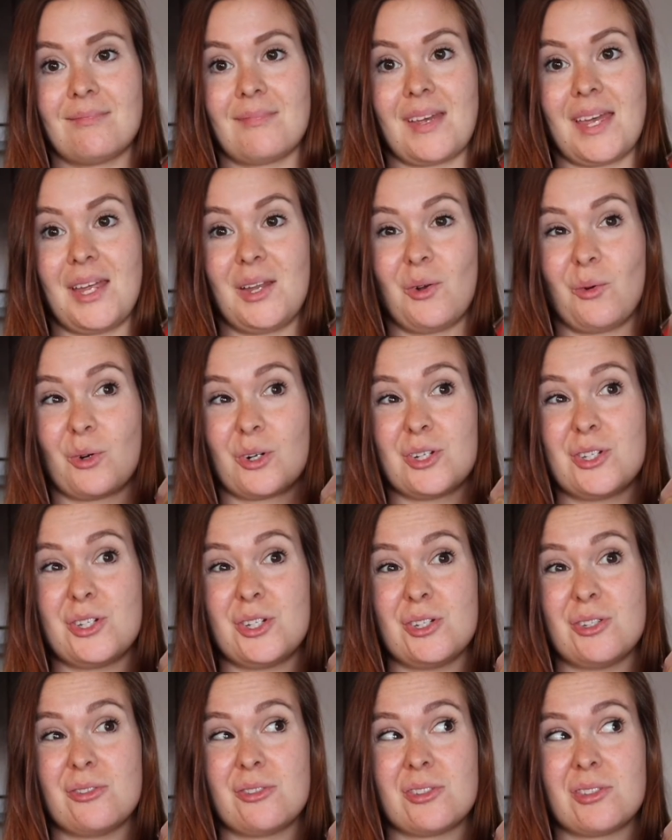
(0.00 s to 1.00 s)
and orange
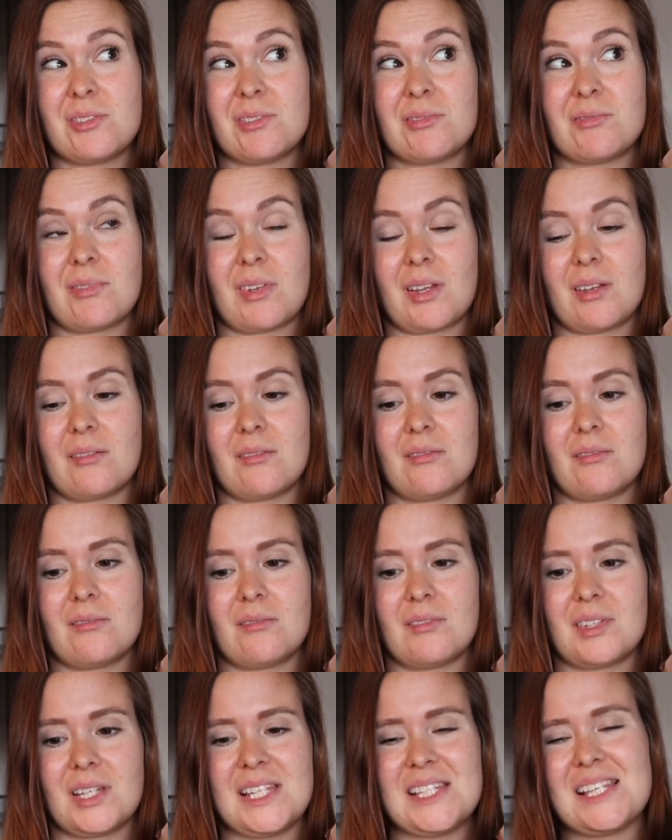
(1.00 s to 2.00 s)
juice.
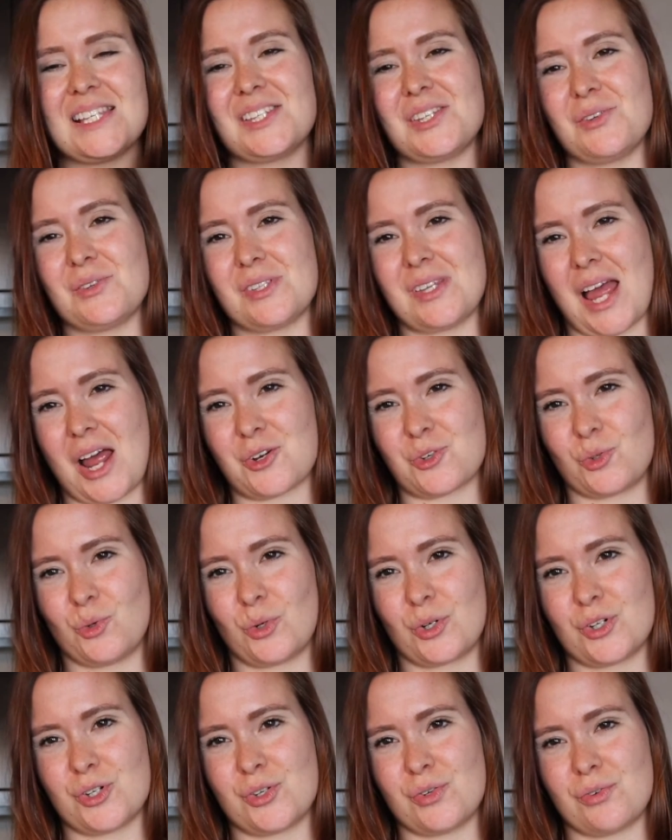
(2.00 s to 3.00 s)
It says use natural
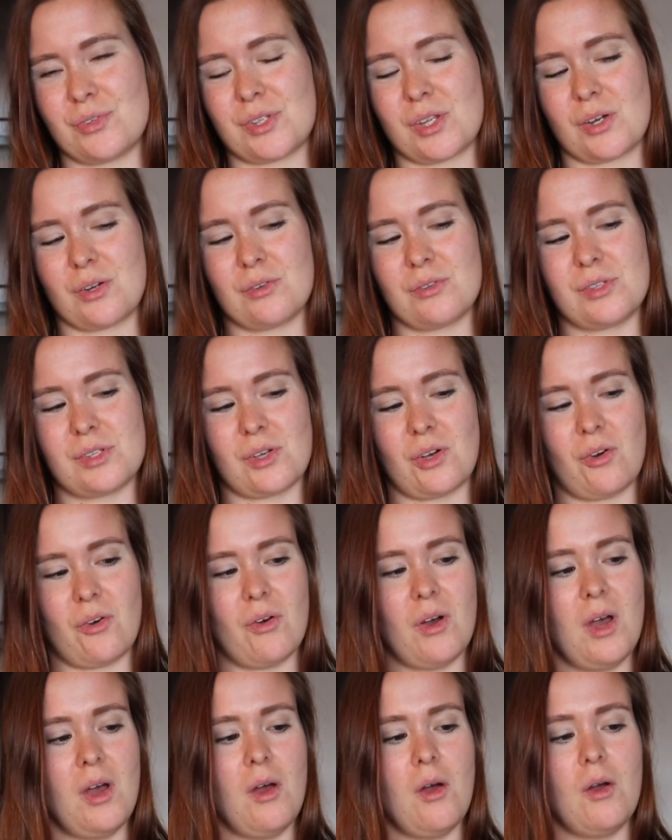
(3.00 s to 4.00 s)
orange juice though,
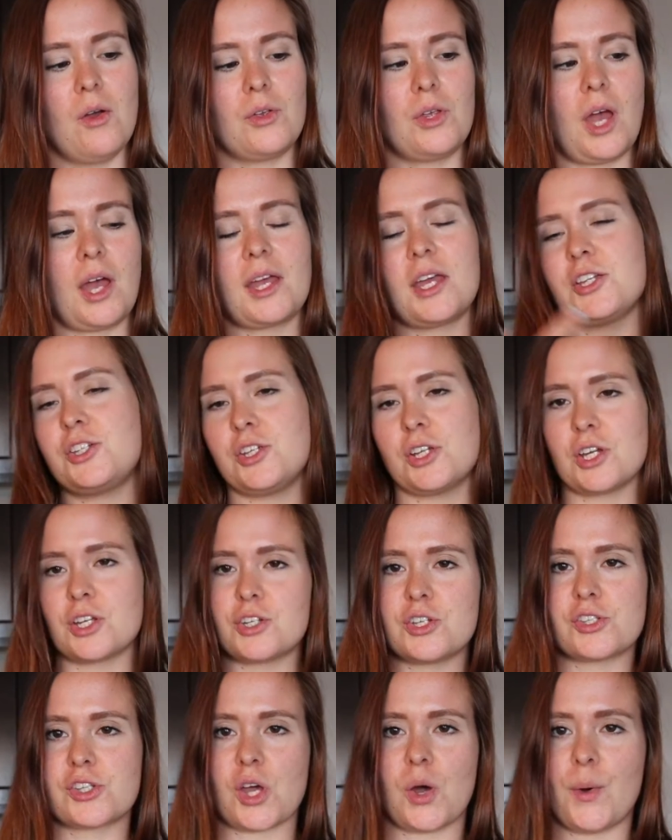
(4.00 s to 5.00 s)
so I guess you
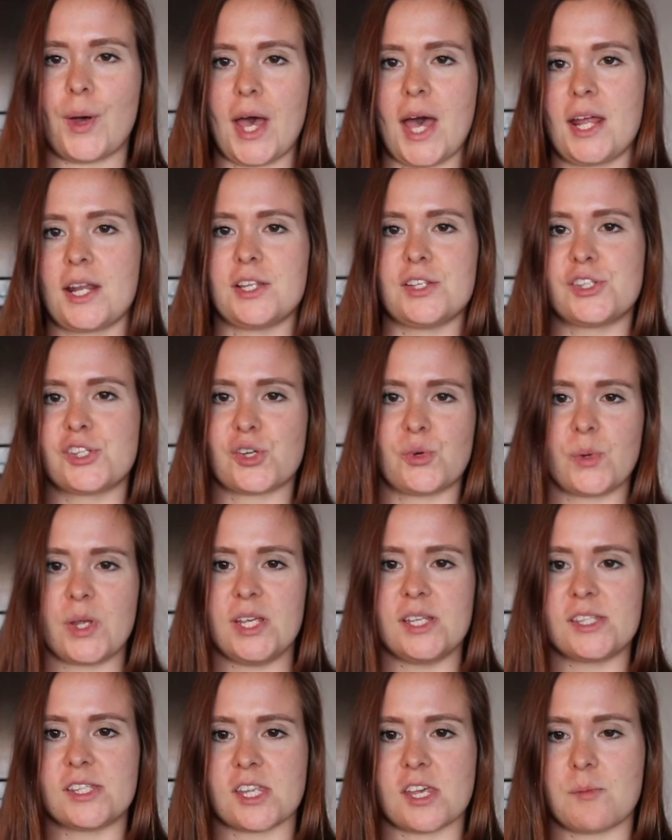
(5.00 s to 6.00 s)
could just go ahead and
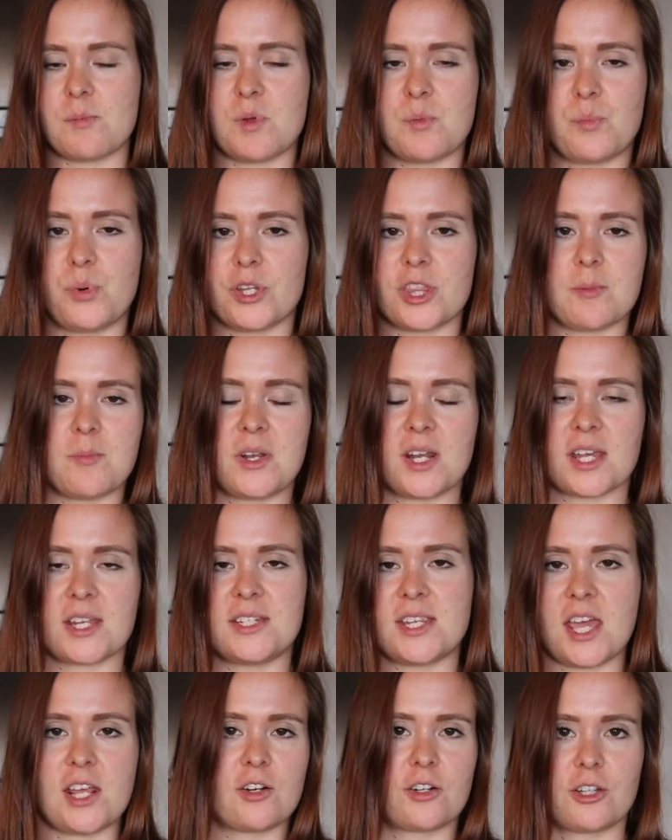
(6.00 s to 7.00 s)
squeeze them and put them in a
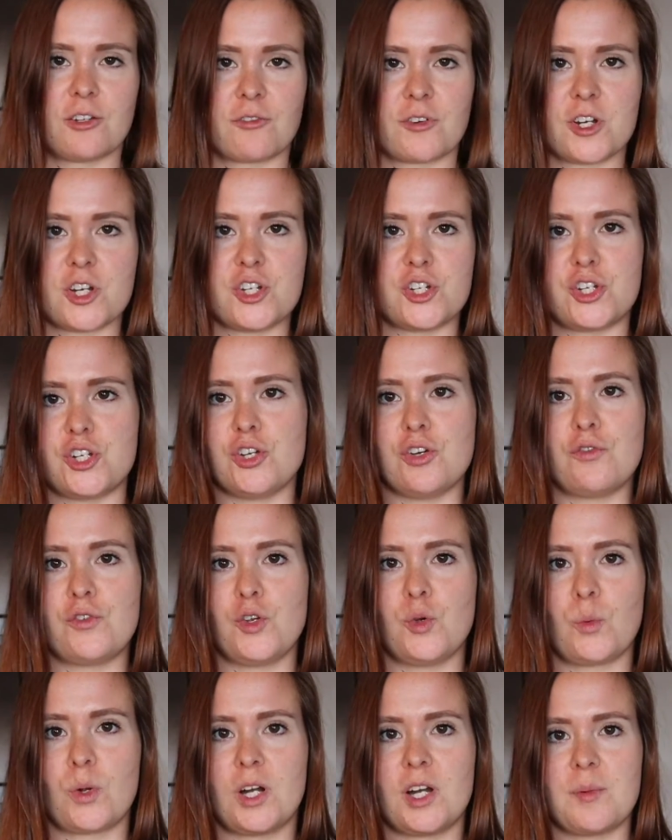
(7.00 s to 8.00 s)
container in the fridge too if
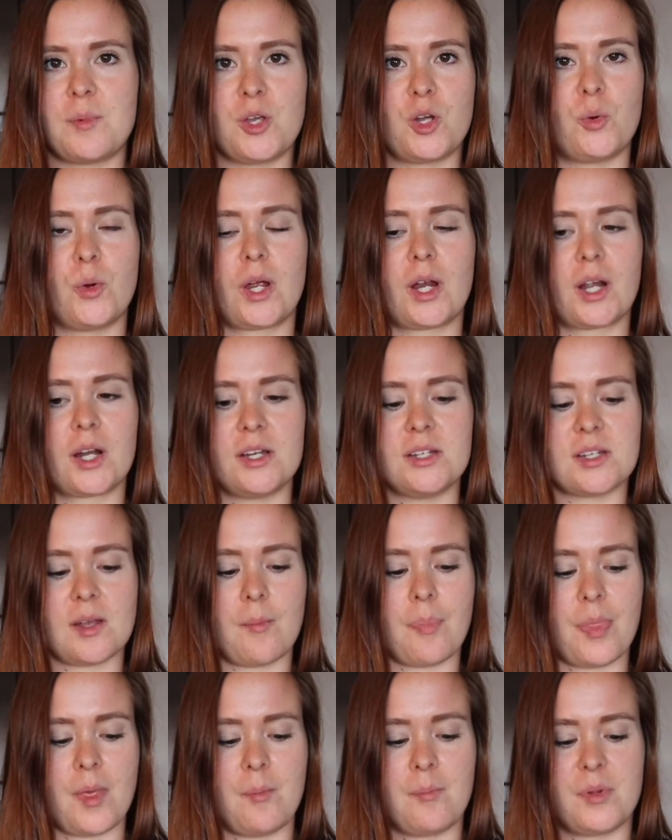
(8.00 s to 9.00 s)
you wanted to be quicker and
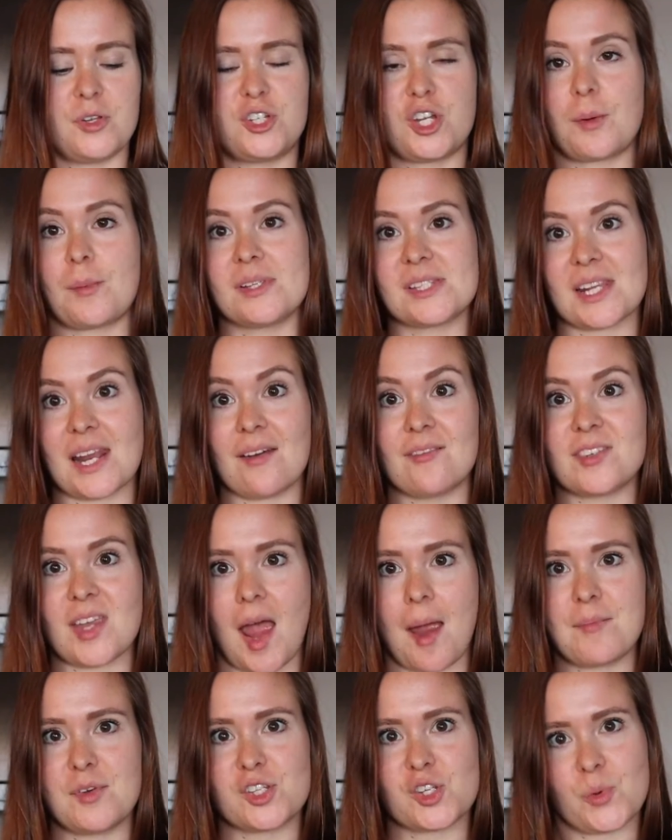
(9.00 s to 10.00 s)
dump them. But Jeremy's gonna have
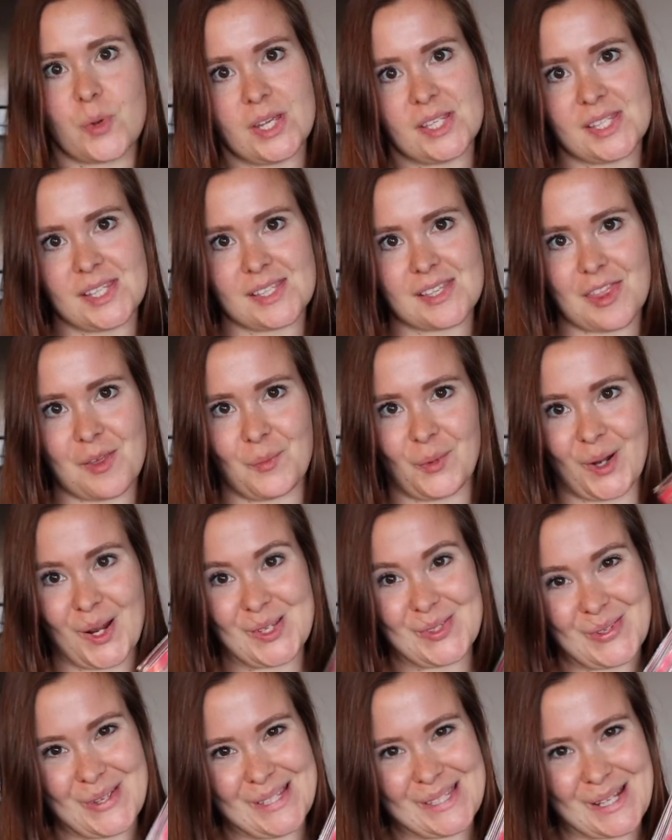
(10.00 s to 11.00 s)
time to squeeze these in the morning,
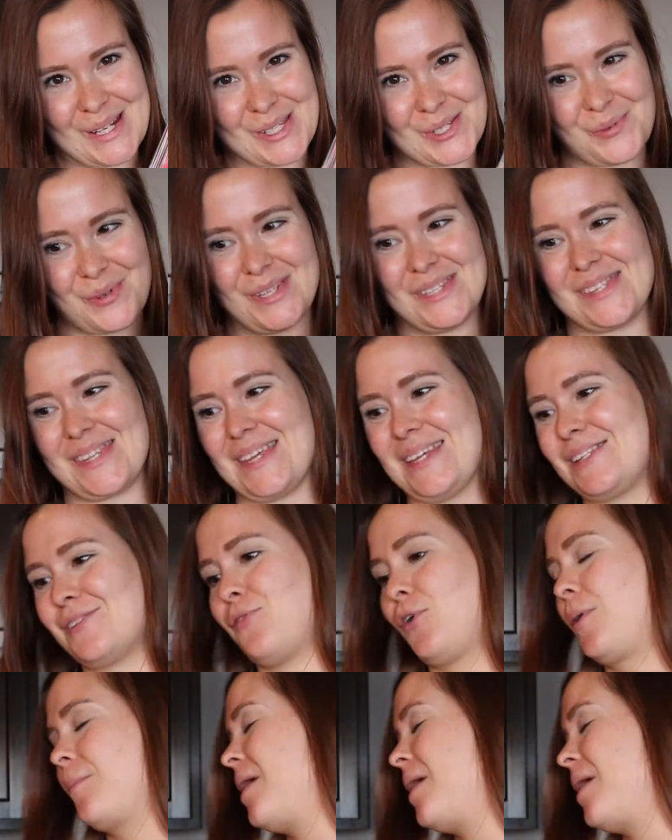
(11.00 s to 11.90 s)
so he's gonna squeeze these for